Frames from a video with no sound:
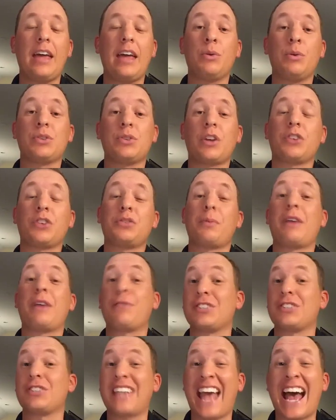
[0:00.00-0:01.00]
it was also my
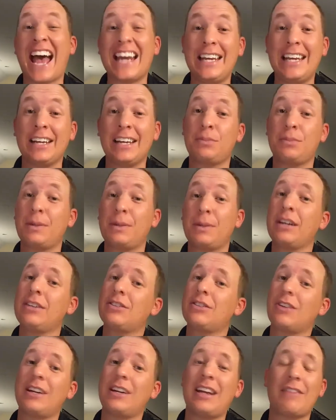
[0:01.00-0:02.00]
first caddy
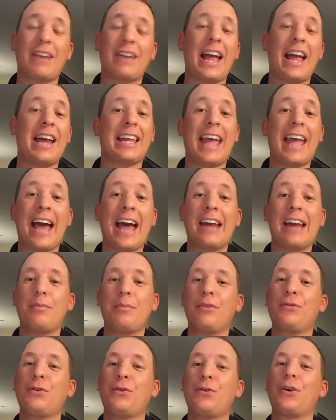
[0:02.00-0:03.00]
experience, so I'd never had a caddy
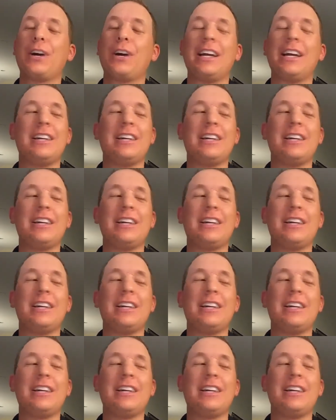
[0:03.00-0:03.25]
before,